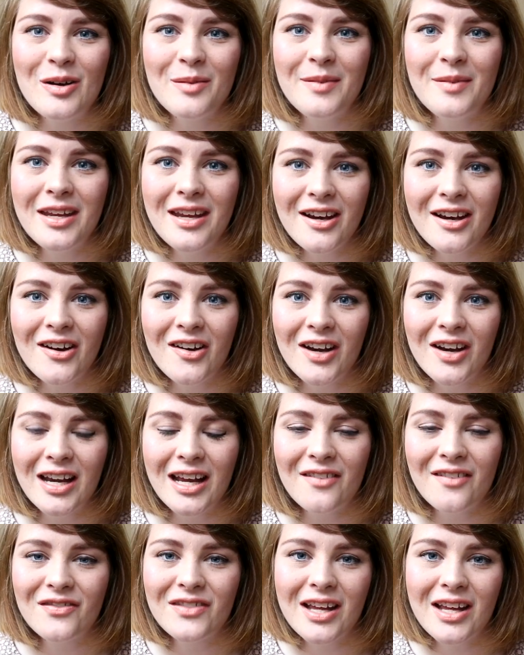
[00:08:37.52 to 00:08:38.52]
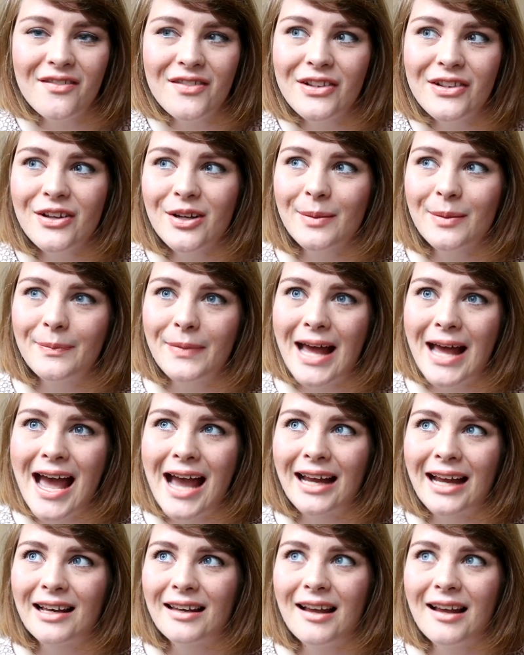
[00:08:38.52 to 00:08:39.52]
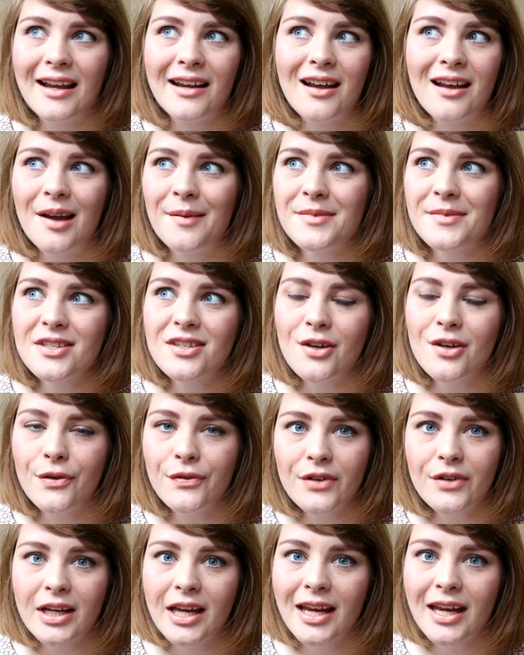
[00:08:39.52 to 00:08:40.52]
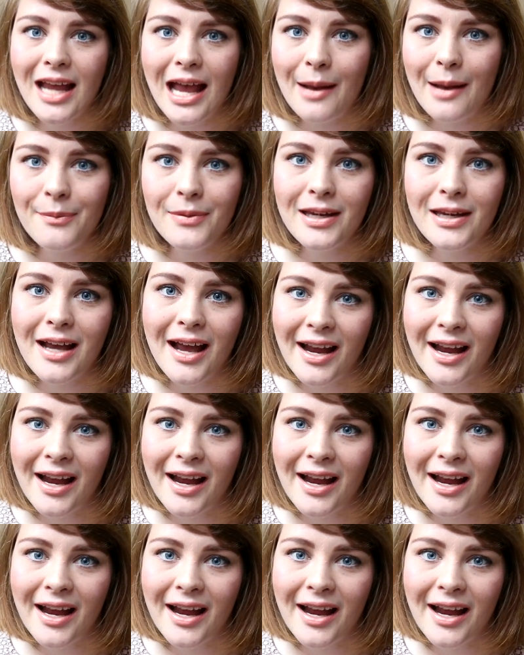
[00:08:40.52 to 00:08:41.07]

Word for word: I'm here and I've never looked back. Like, I'm so freaking happy.